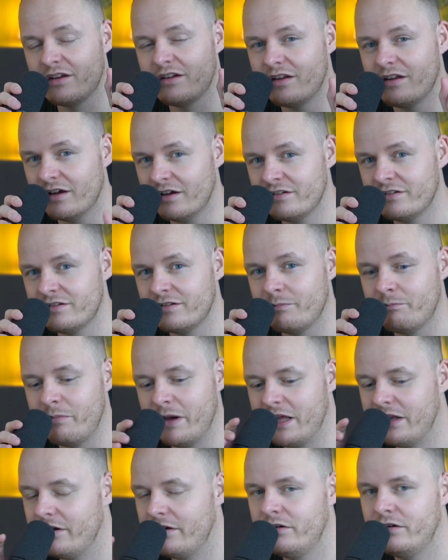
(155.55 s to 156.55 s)
does
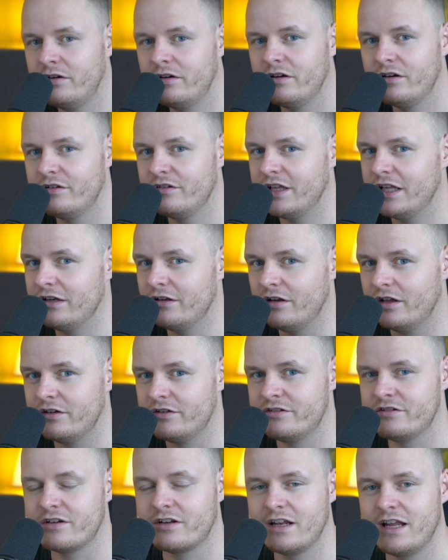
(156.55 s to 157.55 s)
better than
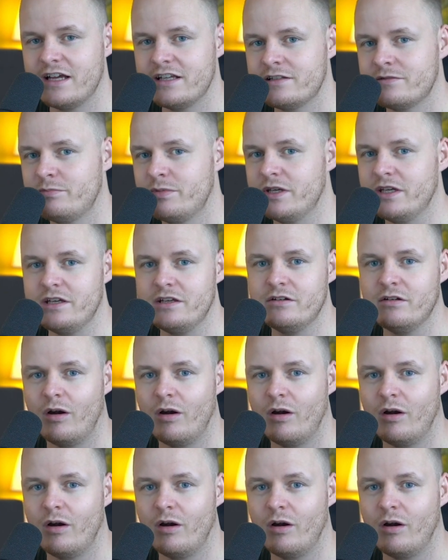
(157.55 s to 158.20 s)
Logitech Lightspeed